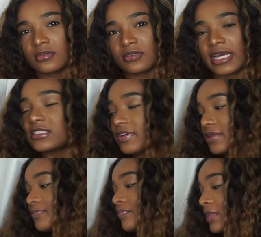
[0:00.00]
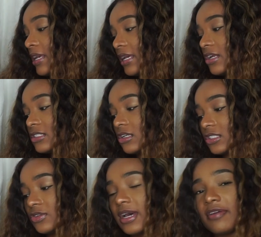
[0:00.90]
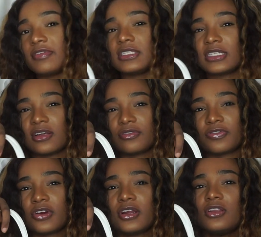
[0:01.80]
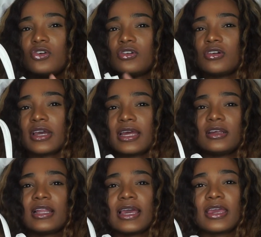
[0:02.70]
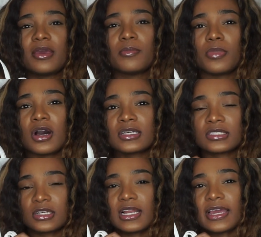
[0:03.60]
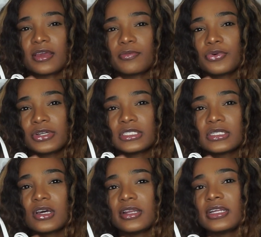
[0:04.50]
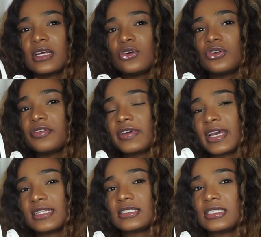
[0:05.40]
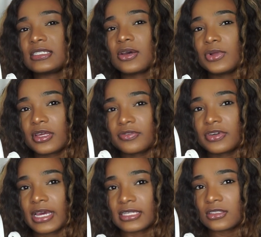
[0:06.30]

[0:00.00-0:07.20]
Yeah, it's fine. It does also have the Telfar logo kind of like embossed or like imprinted on it. I don't know if you can see it. I will give you guys